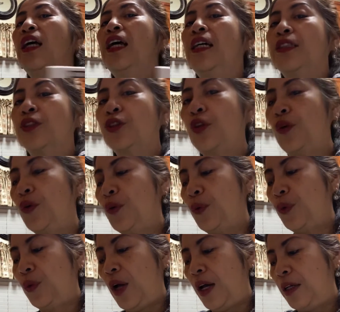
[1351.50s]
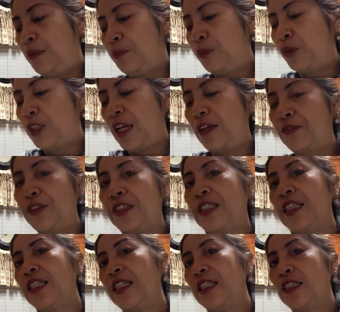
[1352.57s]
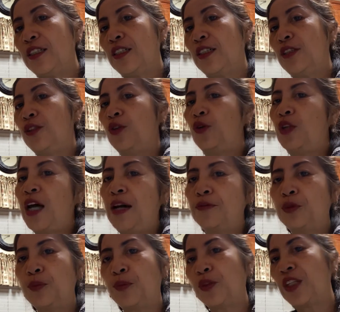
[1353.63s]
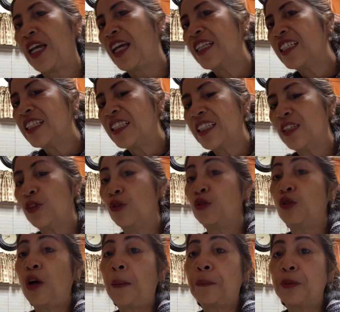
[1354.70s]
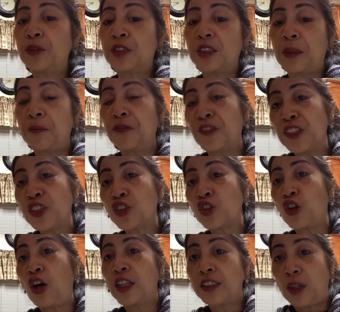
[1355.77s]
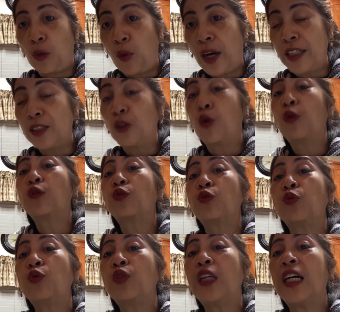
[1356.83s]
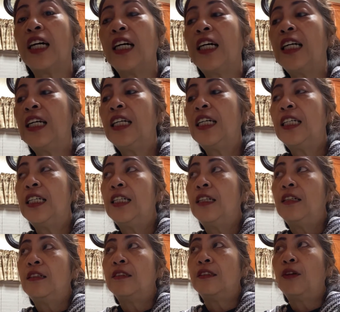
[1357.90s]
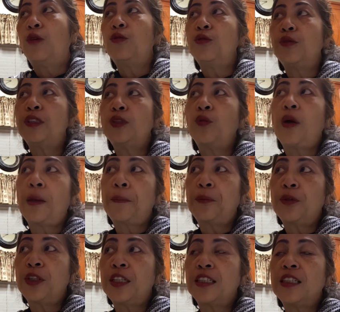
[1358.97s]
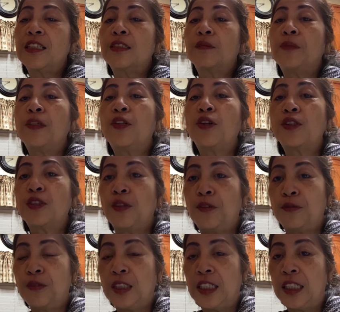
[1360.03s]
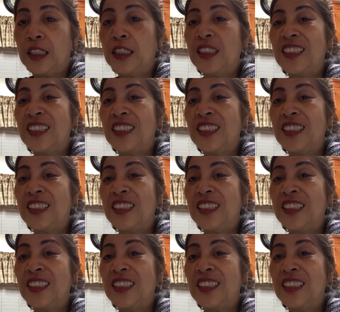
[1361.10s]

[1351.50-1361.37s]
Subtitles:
So I put everything here. Don't have to put anything, although I put some fish sauce a while ago to the only reason why I put it is because of the